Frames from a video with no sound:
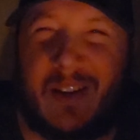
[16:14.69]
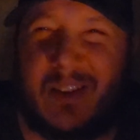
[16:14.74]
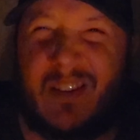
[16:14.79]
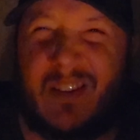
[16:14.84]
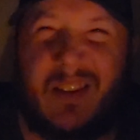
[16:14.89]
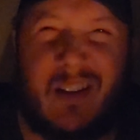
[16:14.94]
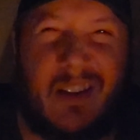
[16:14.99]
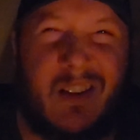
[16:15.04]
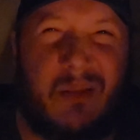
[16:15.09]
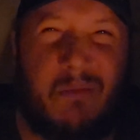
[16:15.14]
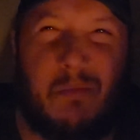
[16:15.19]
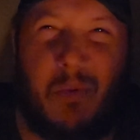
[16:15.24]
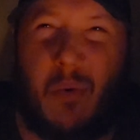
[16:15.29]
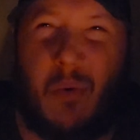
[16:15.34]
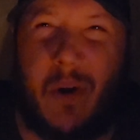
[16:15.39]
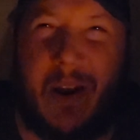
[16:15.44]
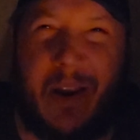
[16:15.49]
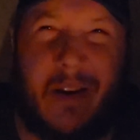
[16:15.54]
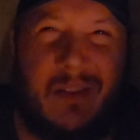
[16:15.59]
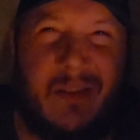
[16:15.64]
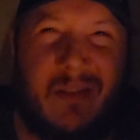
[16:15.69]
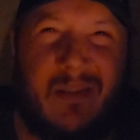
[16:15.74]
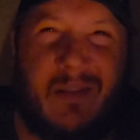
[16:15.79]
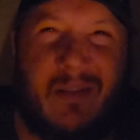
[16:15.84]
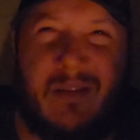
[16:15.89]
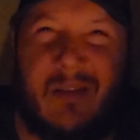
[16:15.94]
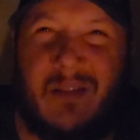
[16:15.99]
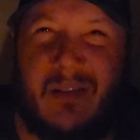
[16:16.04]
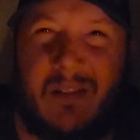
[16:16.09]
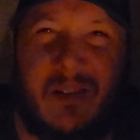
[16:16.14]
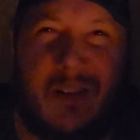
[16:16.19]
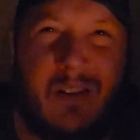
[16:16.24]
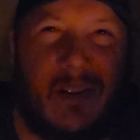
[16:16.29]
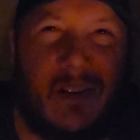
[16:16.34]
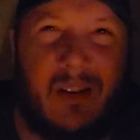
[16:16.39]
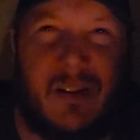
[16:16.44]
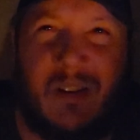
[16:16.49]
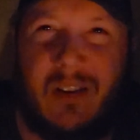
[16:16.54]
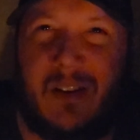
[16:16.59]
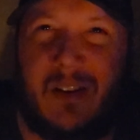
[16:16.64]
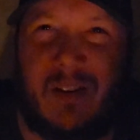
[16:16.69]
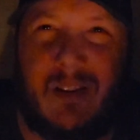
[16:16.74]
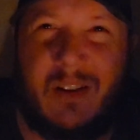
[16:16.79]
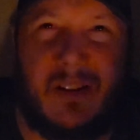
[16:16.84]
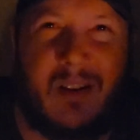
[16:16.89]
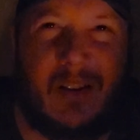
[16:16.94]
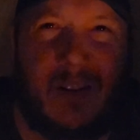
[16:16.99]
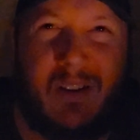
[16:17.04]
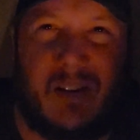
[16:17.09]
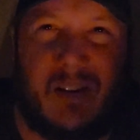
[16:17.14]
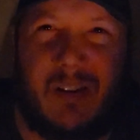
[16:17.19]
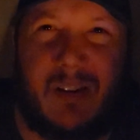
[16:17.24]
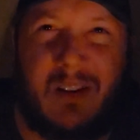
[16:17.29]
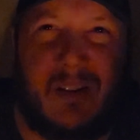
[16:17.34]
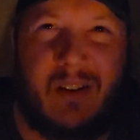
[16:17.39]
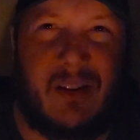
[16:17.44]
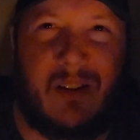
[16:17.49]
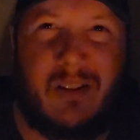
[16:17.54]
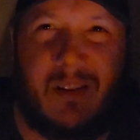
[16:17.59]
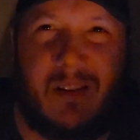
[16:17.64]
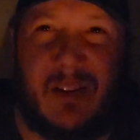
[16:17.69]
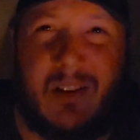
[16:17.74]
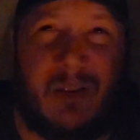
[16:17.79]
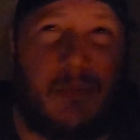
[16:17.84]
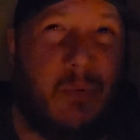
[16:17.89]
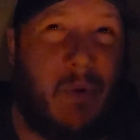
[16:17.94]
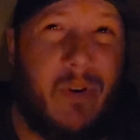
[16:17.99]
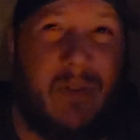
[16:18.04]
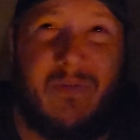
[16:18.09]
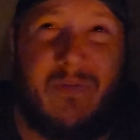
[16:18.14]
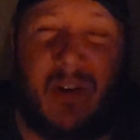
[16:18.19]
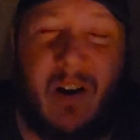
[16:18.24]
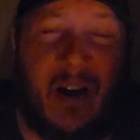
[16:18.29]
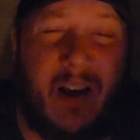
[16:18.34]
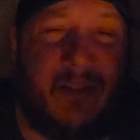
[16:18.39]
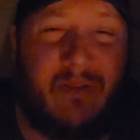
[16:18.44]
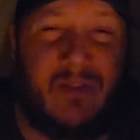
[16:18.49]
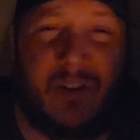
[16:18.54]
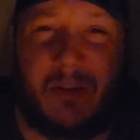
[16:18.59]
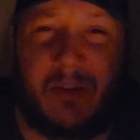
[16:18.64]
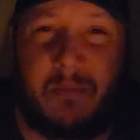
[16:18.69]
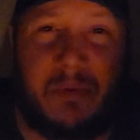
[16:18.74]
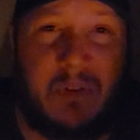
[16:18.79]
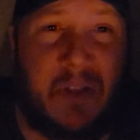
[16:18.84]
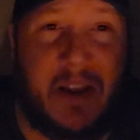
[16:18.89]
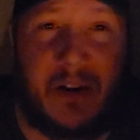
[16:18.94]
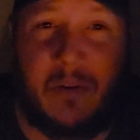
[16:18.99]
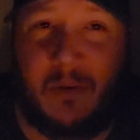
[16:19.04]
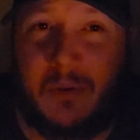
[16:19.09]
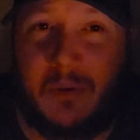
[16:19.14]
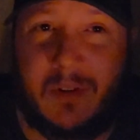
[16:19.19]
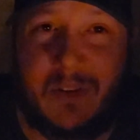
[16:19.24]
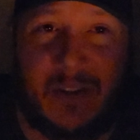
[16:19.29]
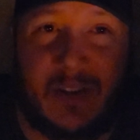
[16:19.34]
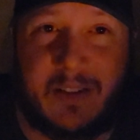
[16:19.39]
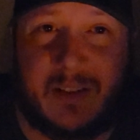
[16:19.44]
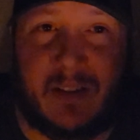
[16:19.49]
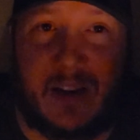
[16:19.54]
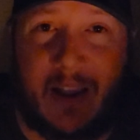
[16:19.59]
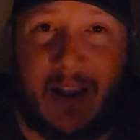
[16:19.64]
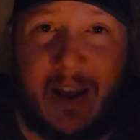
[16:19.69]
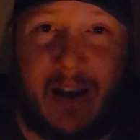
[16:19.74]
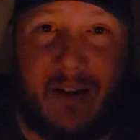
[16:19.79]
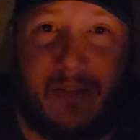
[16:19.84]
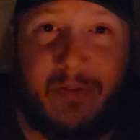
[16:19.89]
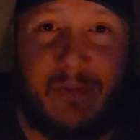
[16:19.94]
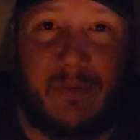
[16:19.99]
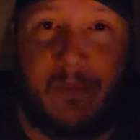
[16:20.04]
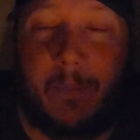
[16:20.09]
a 6.5, just plain old 6.5.